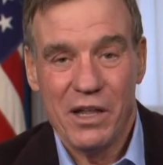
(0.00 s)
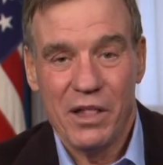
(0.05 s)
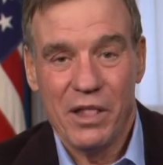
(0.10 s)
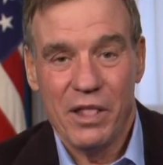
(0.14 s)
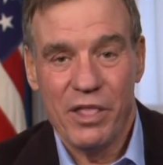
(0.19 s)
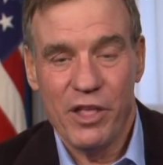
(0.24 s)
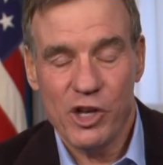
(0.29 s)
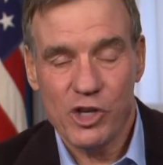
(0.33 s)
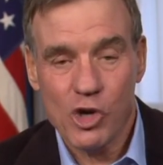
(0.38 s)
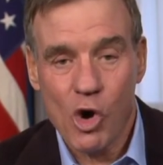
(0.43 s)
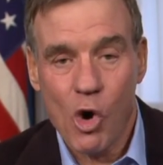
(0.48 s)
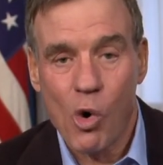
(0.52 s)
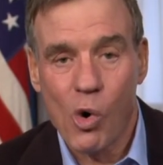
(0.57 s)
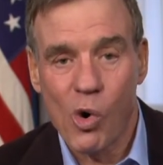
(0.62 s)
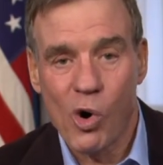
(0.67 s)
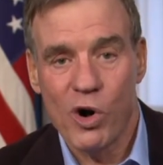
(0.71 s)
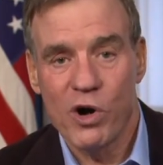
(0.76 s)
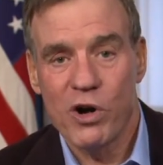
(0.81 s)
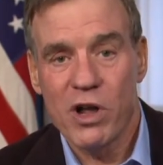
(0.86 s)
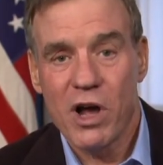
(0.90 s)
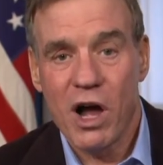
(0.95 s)
this
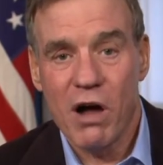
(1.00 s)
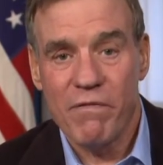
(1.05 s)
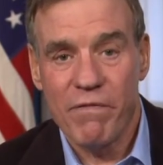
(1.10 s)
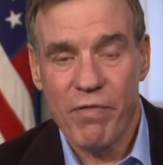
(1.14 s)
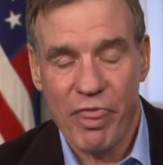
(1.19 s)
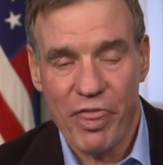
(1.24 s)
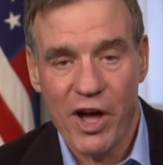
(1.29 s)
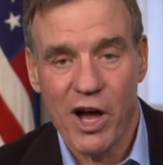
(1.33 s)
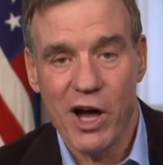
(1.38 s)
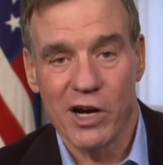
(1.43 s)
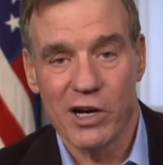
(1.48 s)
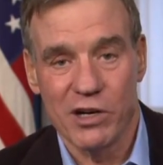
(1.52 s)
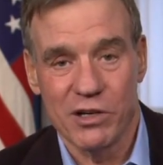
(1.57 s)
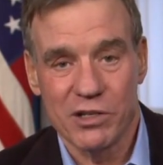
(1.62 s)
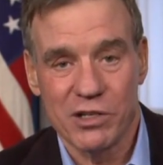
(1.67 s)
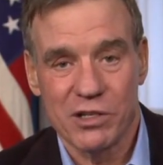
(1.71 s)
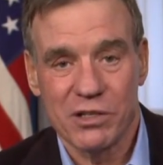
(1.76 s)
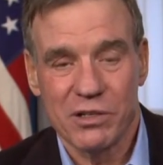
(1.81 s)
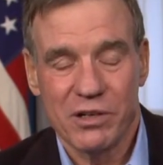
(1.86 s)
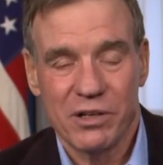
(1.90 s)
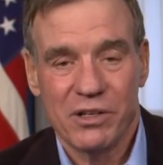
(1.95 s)
horde of
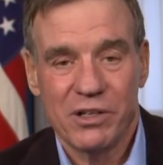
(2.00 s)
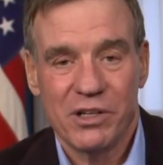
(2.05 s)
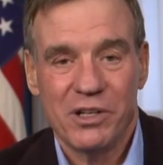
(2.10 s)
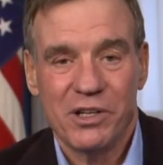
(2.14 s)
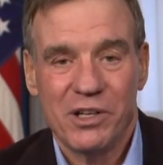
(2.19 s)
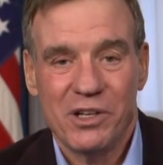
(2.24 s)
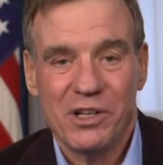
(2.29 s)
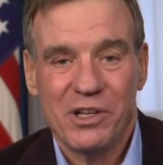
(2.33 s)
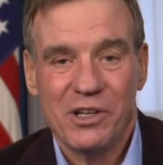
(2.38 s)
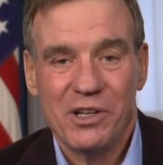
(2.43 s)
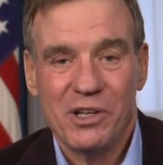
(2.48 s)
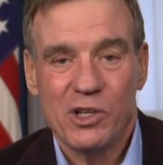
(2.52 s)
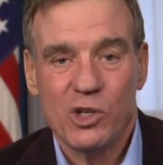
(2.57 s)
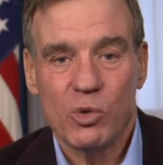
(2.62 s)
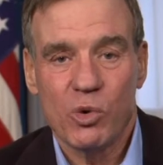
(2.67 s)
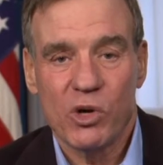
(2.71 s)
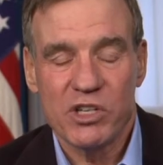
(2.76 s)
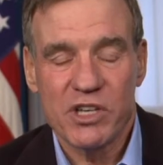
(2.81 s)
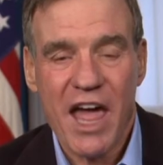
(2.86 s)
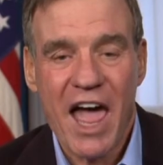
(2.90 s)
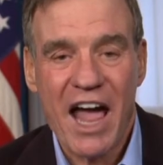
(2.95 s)
thugs to
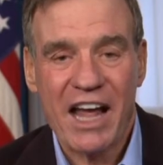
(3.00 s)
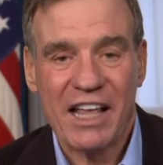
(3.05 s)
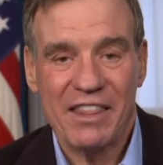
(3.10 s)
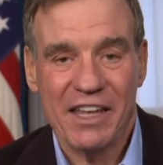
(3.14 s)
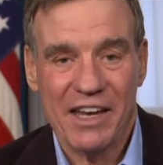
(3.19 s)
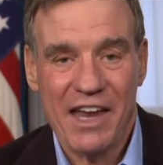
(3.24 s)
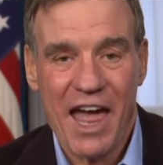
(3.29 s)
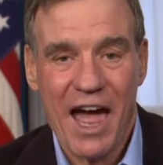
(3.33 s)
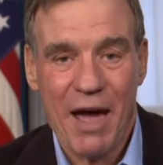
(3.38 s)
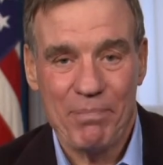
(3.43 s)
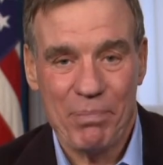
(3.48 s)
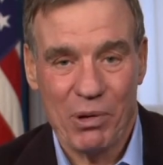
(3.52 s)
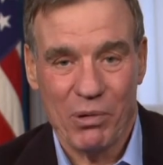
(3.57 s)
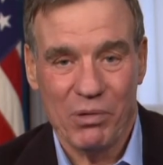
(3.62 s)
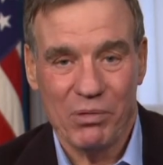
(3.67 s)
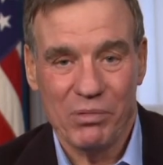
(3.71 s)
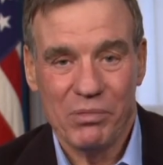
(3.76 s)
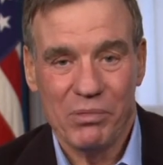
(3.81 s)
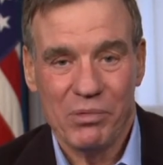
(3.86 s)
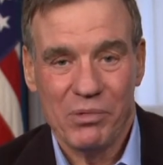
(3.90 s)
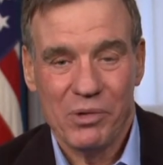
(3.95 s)
attack the Capitol
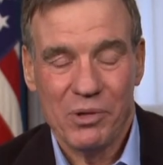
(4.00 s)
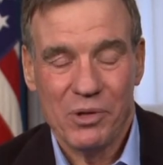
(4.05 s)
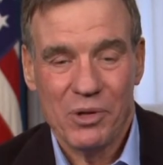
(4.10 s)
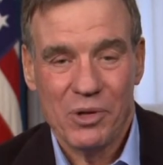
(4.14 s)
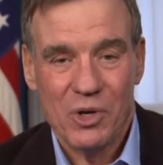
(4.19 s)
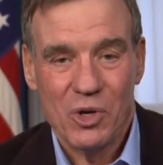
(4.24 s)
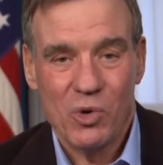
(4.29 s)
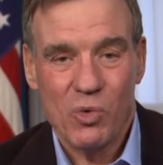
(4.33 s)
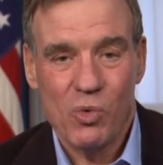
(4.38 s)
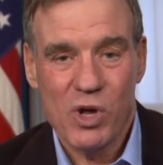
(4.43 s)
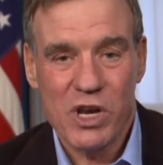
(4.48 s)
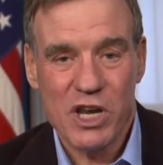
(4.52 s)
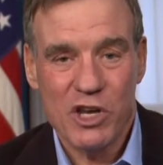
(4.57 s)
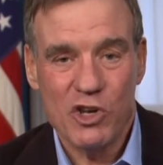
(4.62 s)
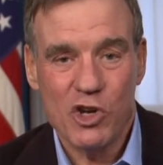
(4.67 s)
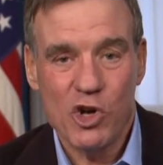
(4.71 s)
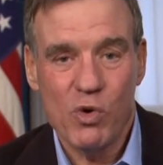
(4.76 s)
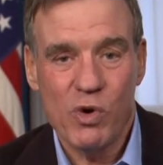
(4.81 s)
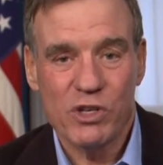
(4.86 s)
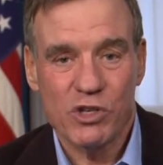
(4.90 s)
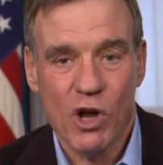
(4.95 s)
when he
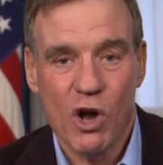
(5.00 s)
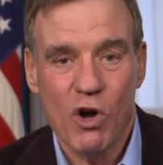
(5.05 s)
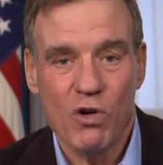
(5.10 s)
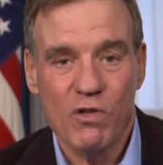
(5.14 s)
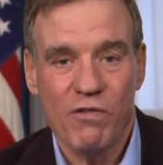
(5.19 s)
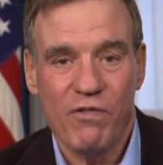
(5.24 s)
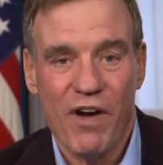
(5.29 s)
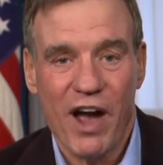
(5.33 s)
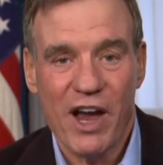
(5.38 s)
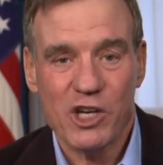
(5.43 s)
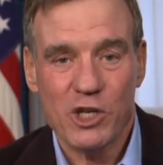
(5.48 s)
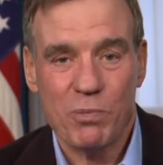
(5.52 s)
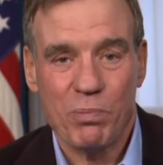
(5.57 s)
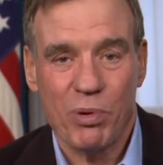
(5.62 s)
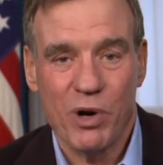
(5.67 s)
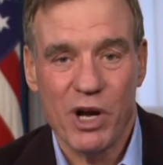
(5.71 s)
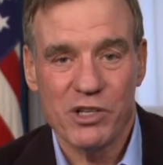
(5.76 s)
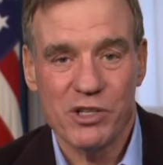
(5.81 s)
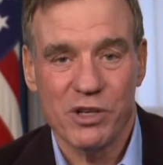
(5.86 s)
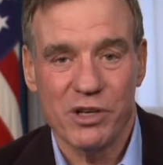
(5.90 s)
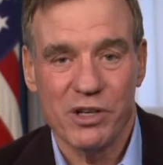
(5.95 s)
knew his own vice
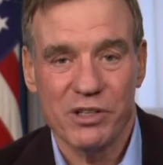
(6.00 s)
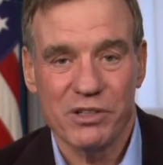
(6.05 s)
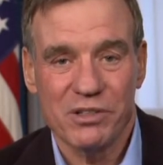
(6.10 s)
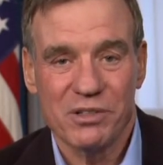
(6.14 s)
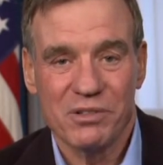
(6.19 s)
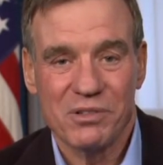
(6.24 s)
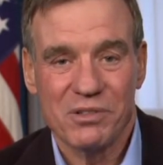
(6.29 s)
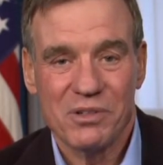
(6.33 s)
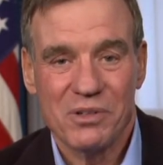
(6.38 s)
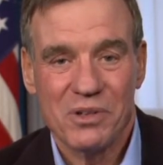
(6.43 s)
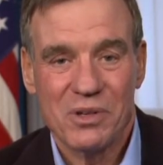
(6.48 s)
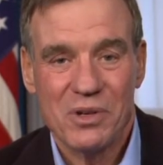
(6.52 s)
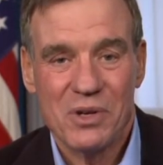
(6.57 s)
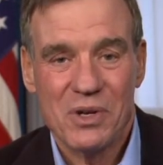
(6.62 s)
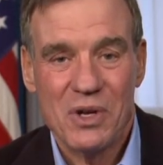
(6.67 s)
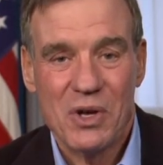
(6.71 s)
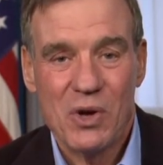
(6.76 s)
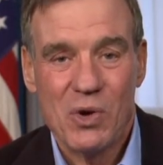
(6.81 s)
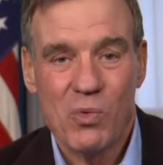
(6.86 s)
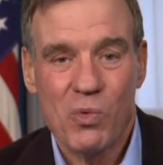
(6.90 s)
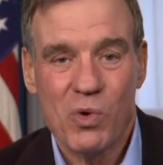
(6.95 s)
president
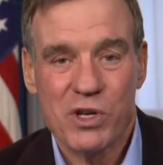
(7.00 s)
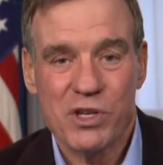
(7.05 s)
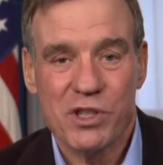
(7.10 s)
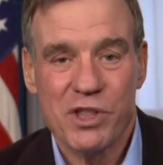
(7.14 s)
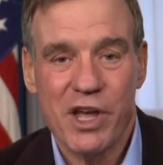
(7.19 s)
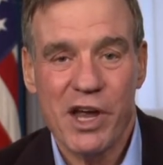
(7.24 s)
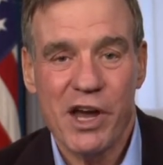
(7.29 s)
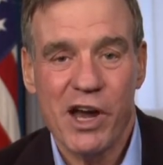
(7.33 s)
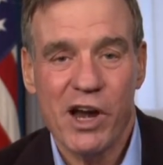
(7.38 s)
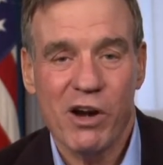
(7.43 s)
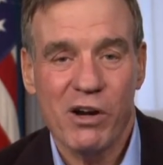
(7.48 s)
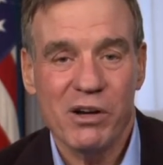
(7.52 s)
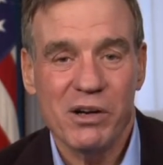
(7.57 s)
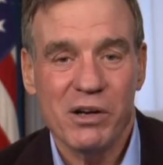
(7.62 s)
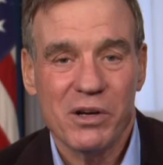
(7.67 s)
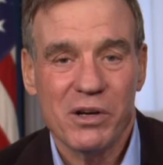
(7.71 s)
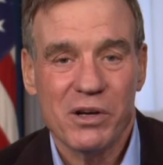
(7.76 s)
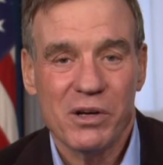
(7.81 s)
was there